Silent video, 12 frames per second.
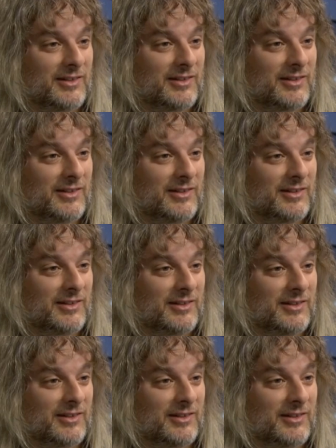
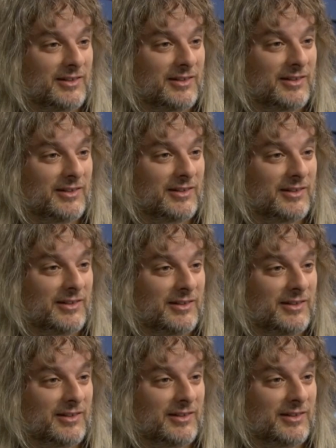
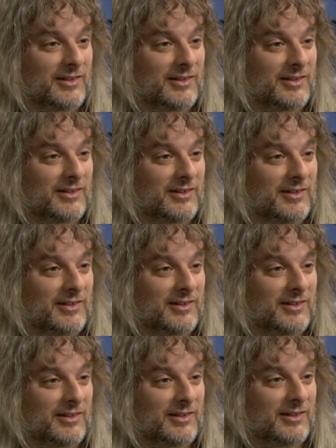
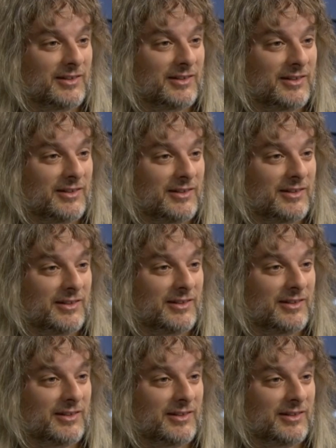
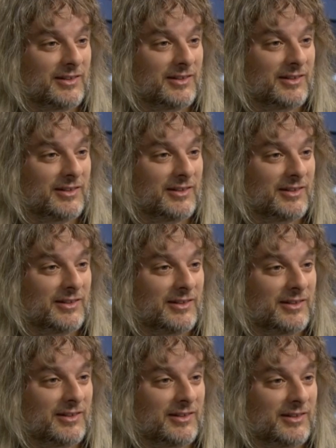
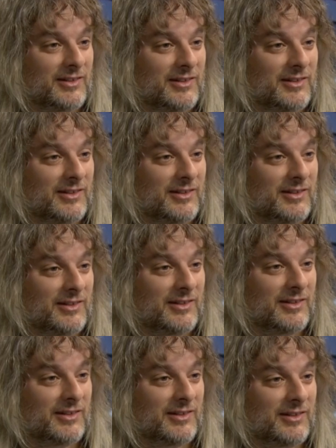
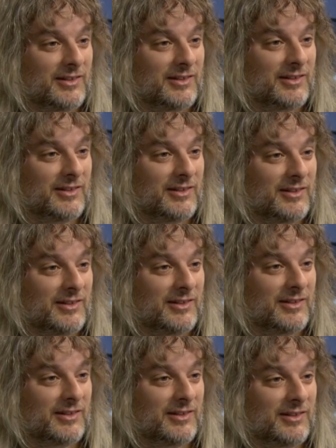
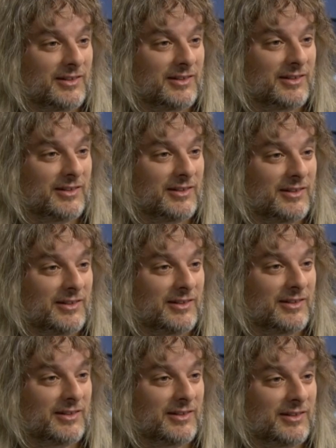(not speaking)